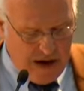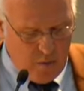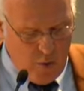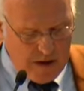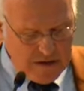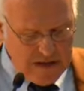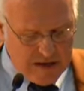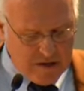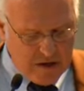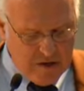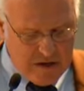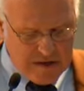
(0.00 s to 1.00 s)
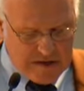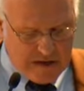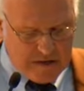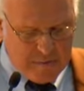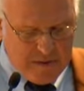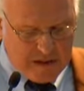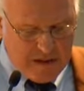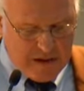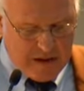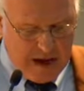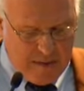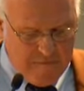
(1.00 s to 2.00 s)
And once that turn in
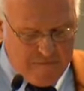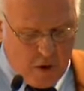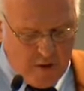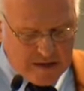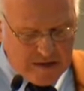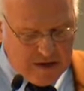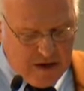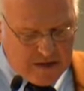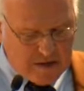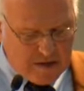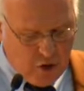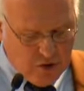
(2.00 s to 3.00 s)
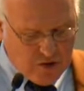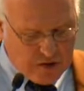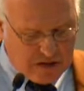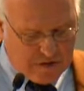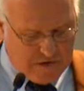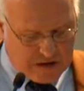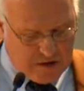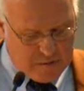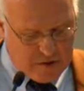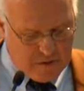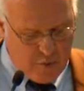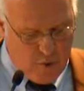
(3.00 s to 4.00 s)
sensibility came, focusing on soldiers as
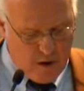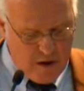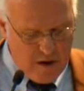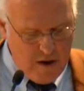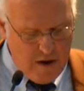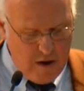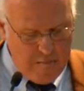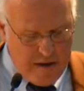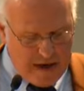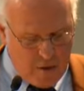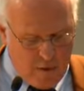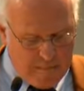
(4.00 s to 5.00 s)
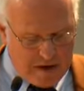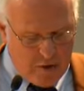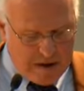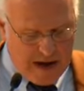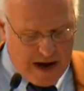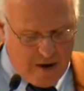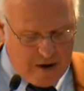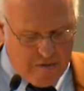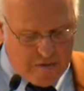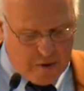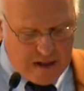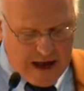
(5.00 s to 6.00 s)
victims of war, men and women who carry
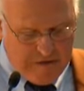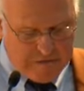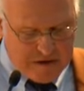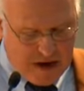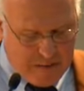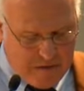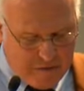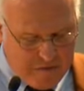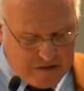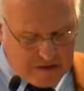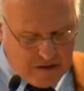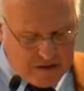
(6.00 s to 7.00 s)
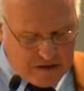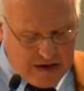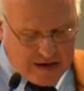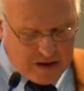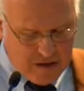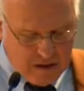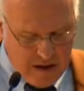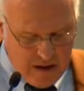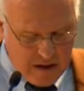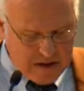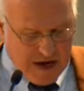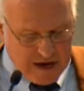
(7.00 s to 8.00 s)
for a lifetime their physical and psycho
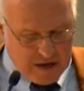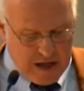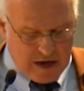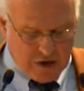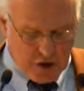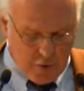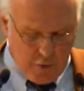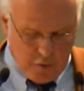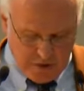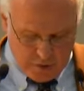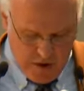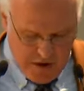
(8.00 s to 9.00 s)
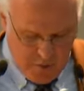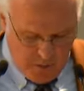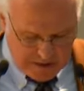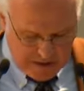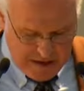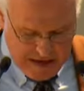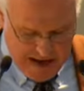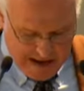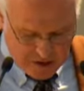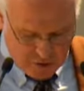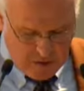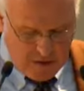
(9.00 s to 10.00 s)
psychological wounds, was a
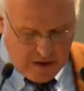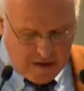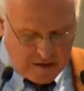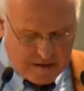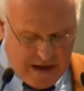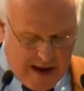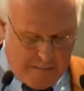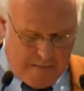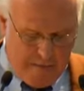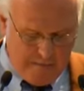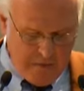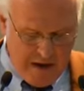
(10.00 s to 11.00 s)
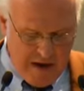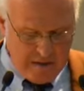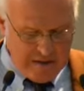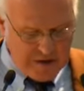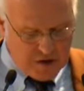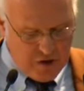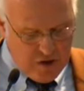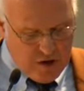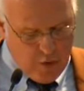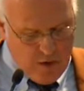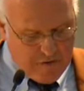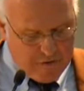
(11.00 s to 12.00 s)
natural step. And this
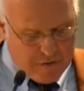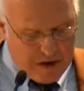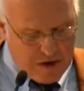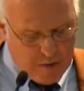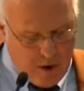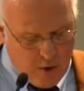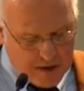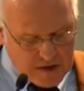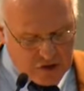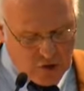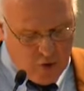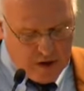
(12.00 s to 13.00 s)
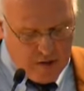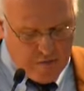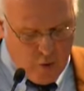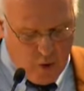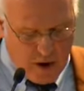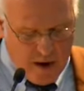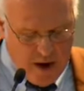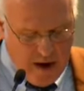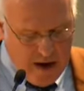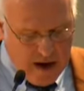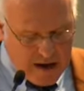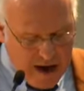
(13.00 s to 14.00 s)
turn away from the heroic story of war
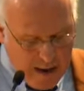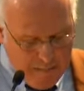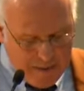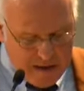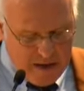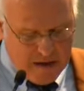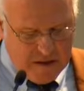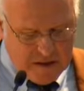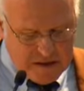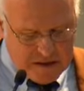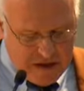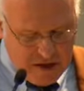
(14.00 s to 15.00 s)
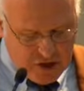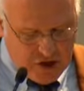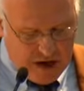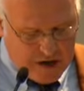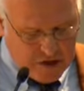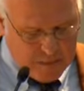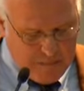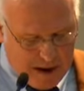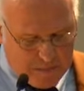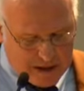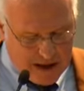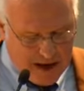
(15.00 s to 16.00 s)
accompanied this sea change in
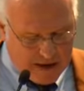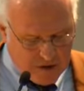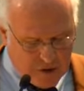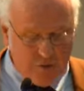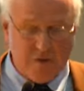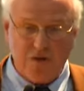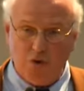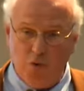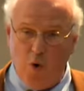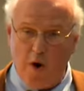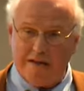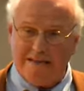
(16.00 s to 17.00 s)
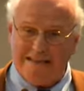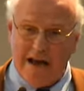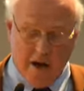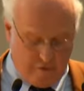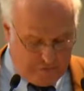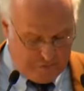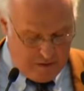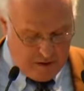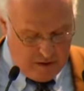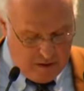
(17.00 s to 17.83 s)
public attitudes to war itself.